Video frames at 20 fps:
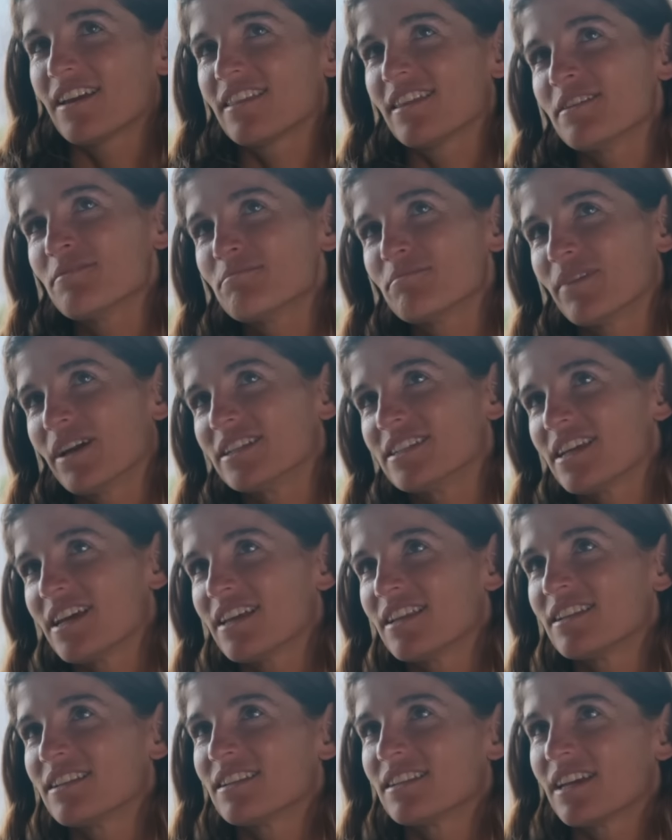think my
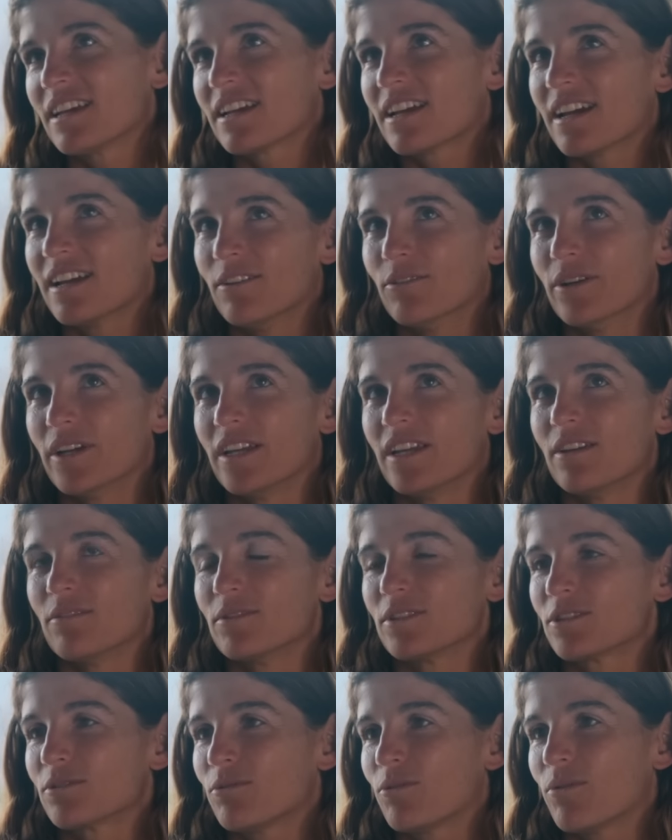dad, in that kind of way, he
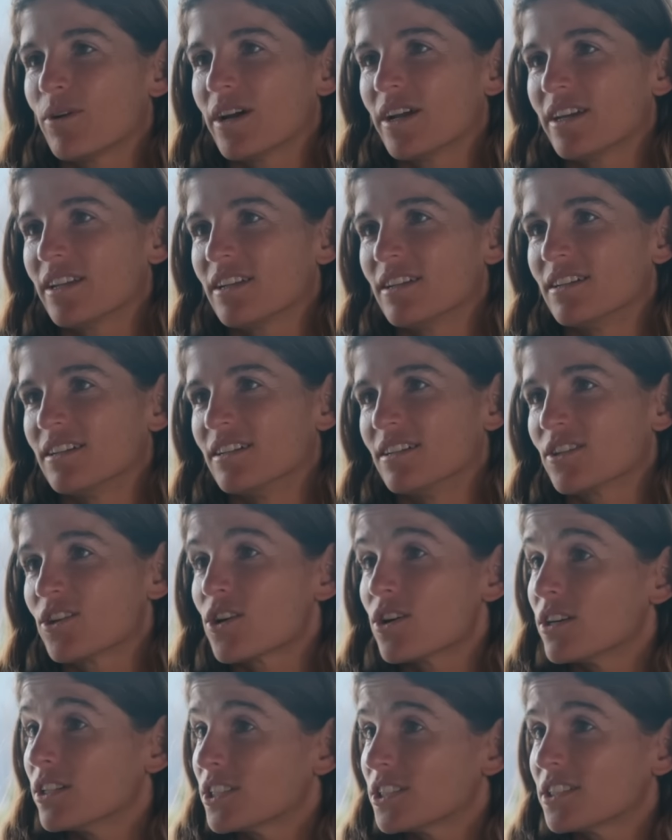was quite
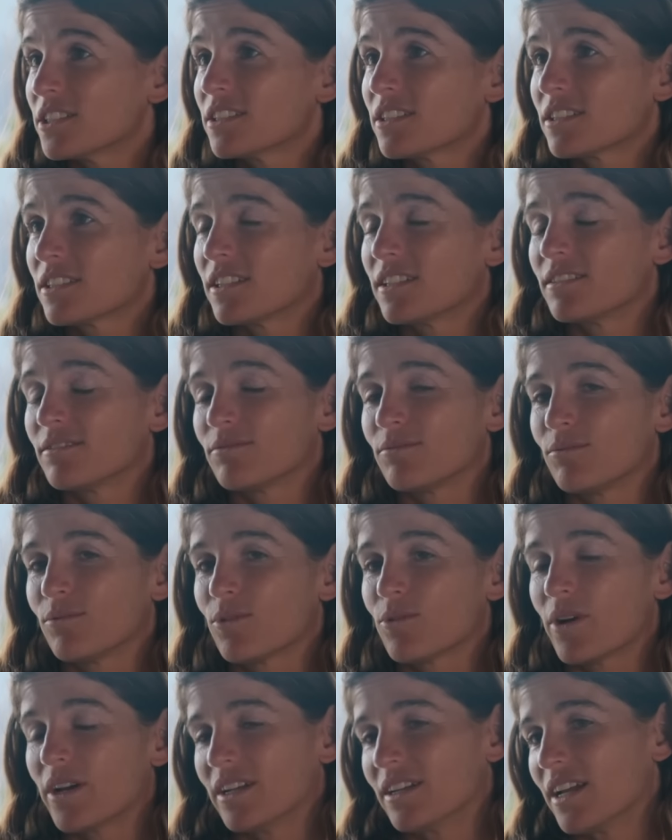cautious and
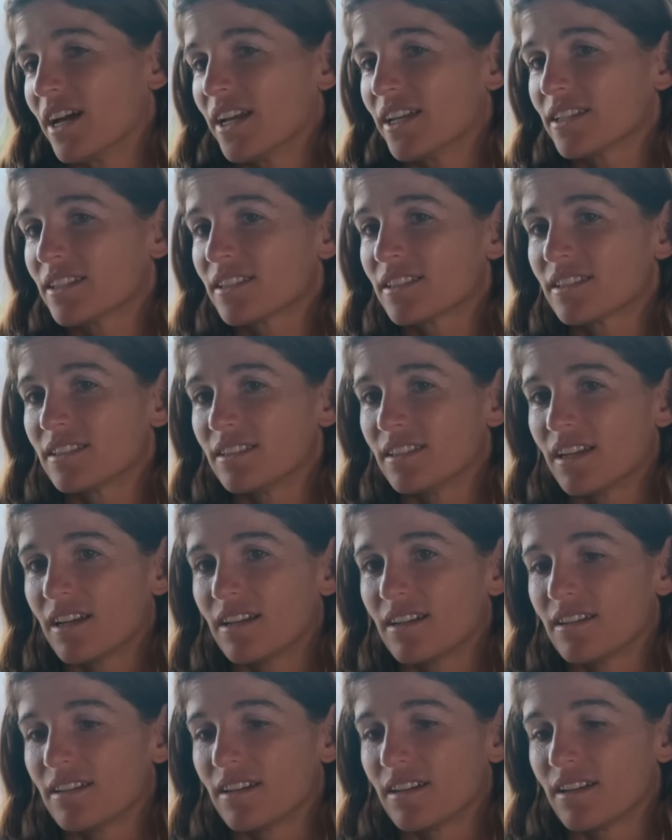quite nice.
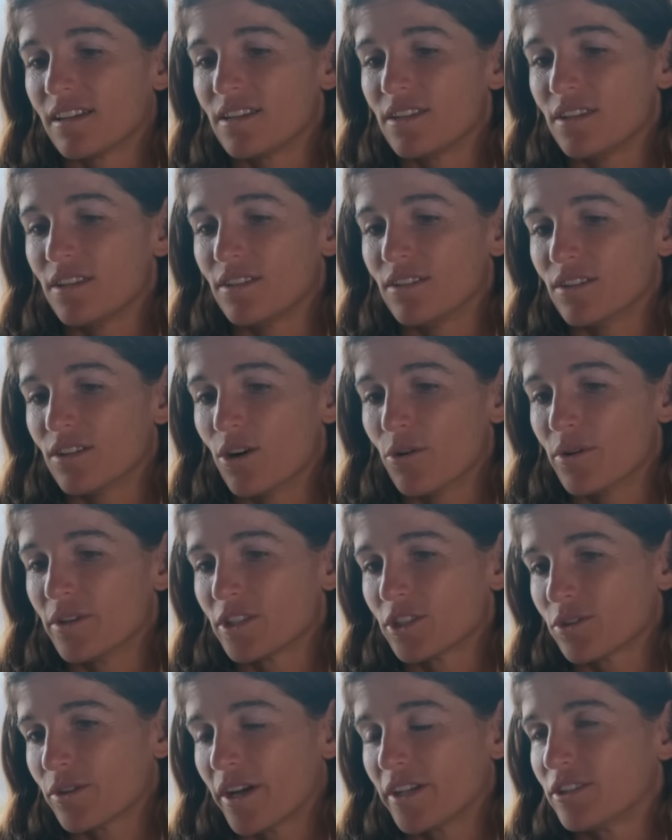He
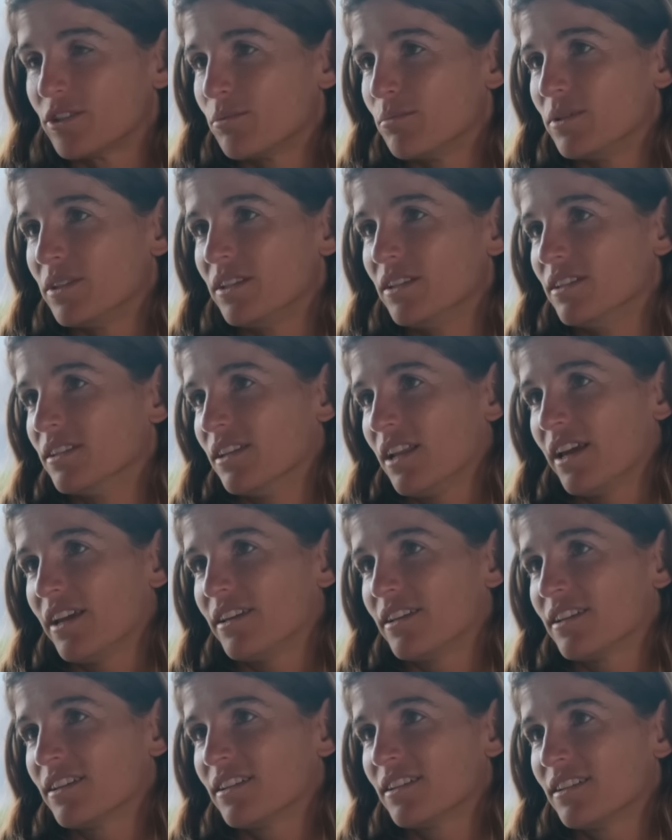always tried to be
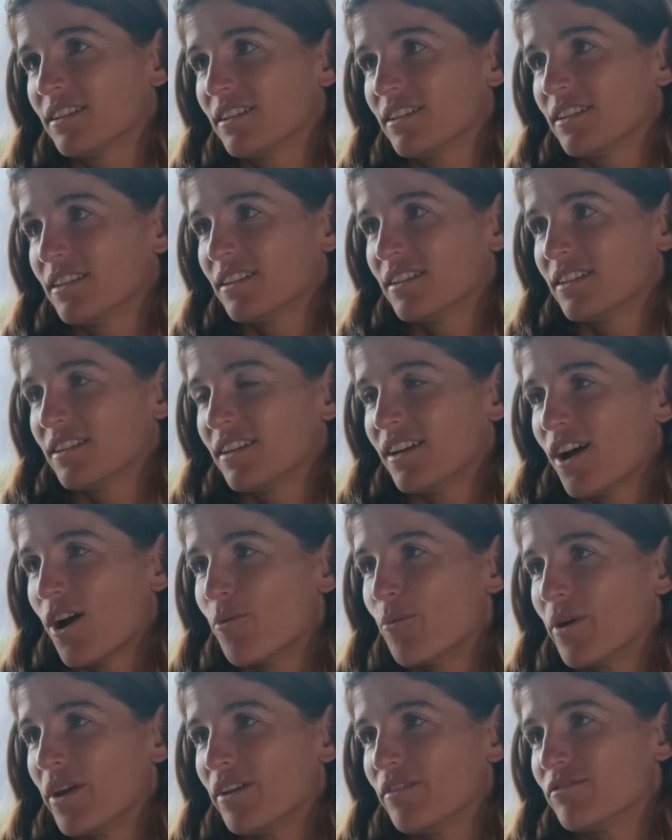like
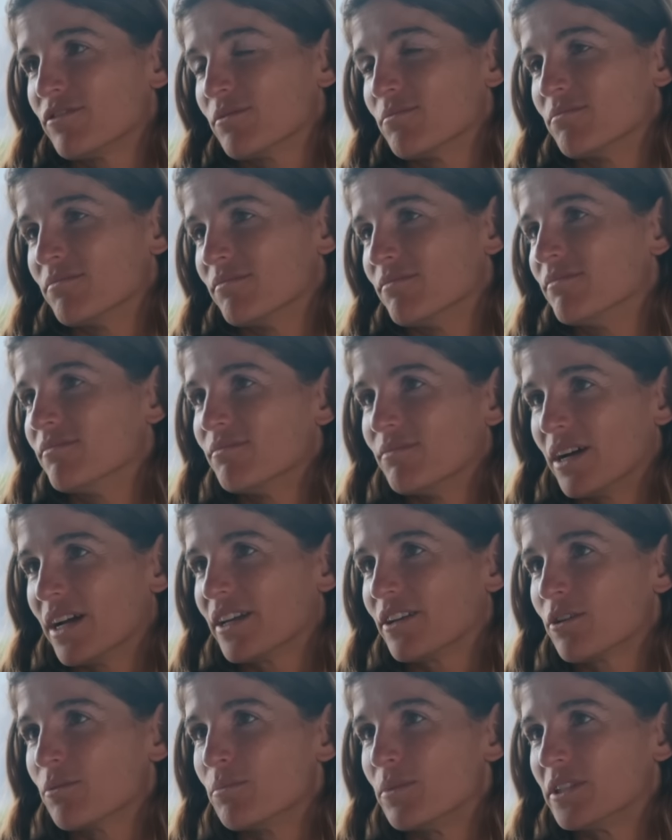away from
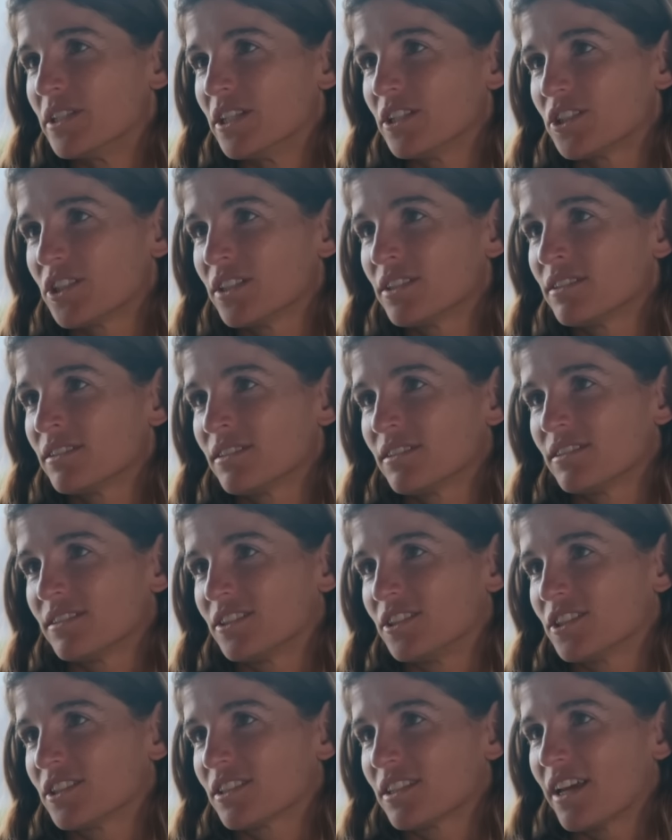my competition,
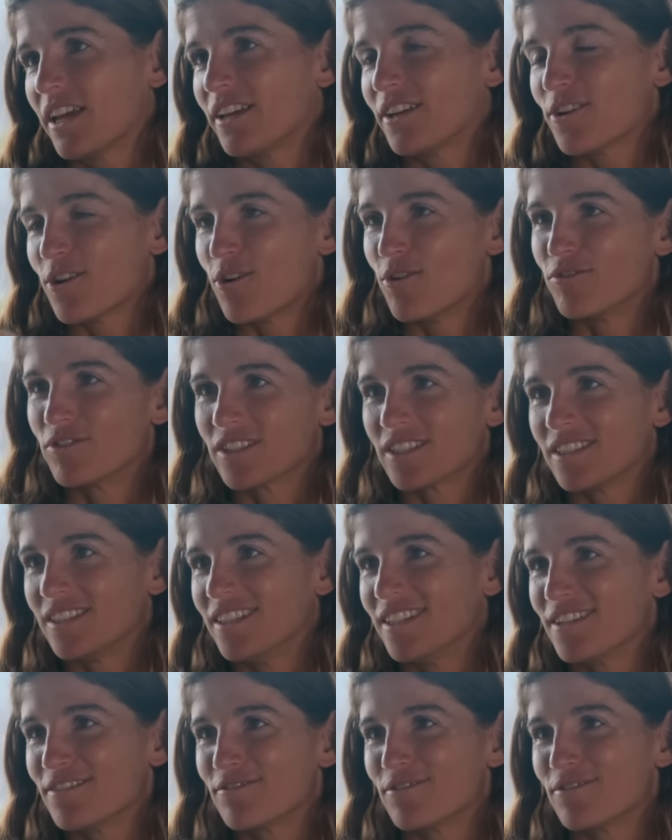just like oversee it